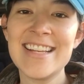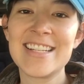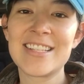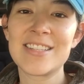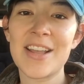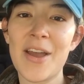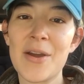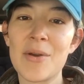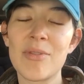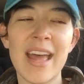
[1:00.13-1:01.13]

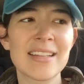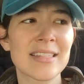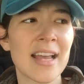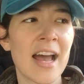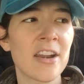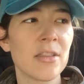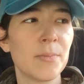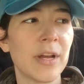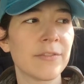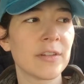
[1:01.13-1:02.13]
So that's kind of the
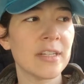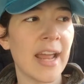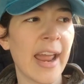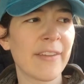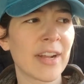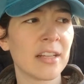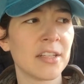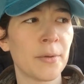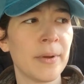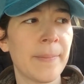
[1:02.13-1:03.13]
plan for today. I've got a
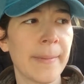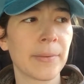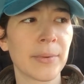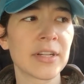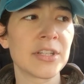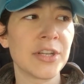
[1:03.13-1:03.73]
little bit of paperwork to